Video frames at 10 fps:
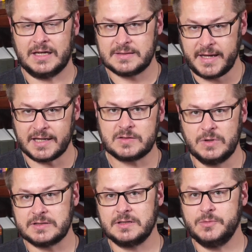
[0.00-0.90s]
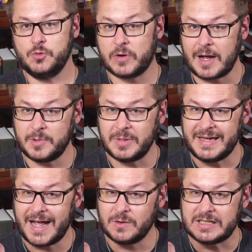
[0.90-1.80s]
As an ex-Muslim, you
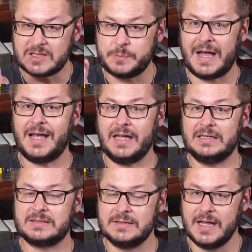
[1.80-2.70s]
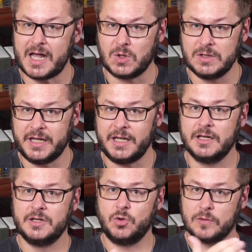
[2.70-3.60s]
probably now despise not
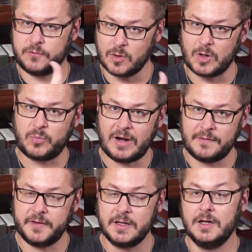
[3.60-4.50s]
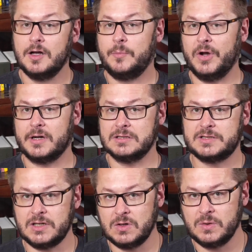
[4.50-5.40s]
only your former prophet, but
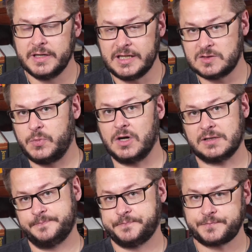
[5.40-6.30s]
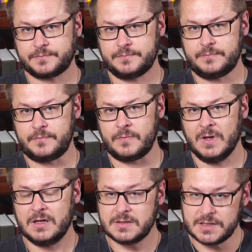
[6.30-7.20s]
also his book.
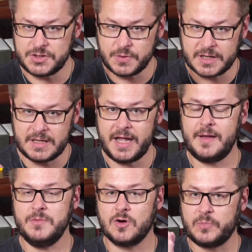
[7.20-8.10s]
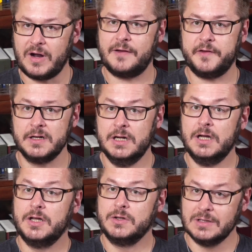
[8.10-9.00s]
Since you condemn your prophet,
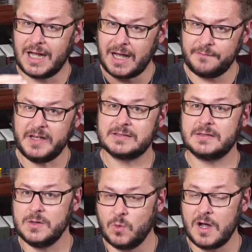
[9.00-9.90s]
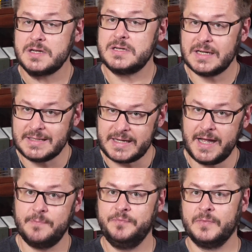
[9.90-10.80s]
you'll obviously want to
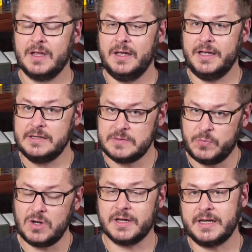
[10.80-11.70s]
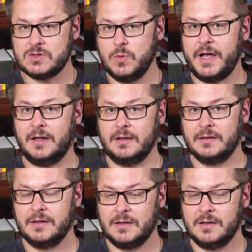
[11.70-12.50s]
condemn his book as well.